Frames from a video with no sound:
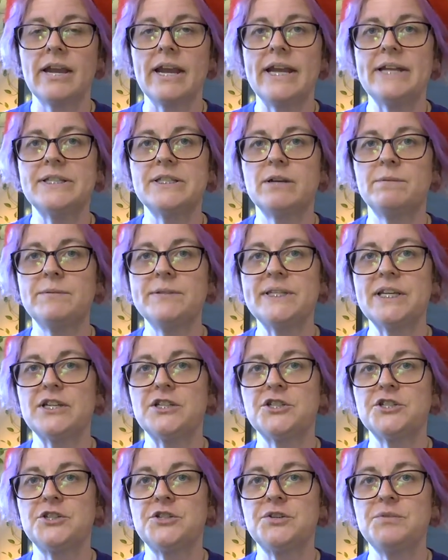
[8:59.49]
it's almost
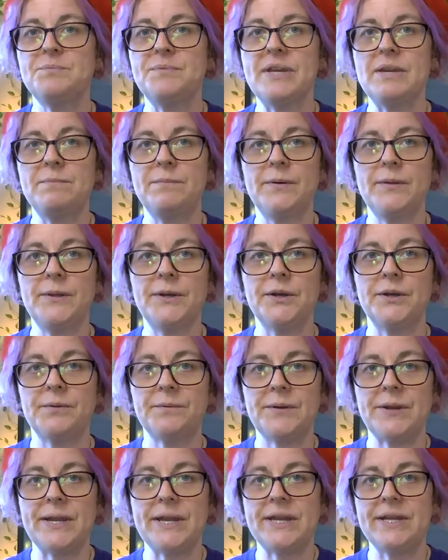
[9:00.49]
like two people
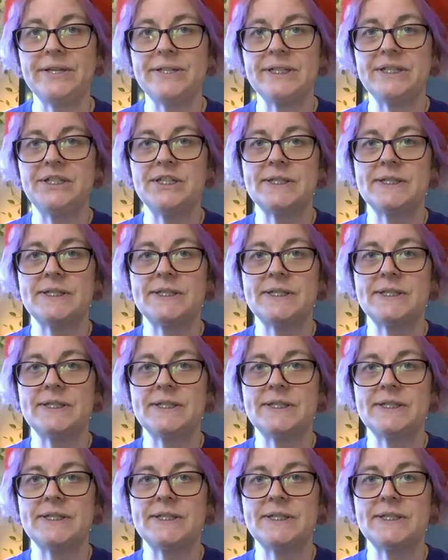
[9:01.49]
agreeing to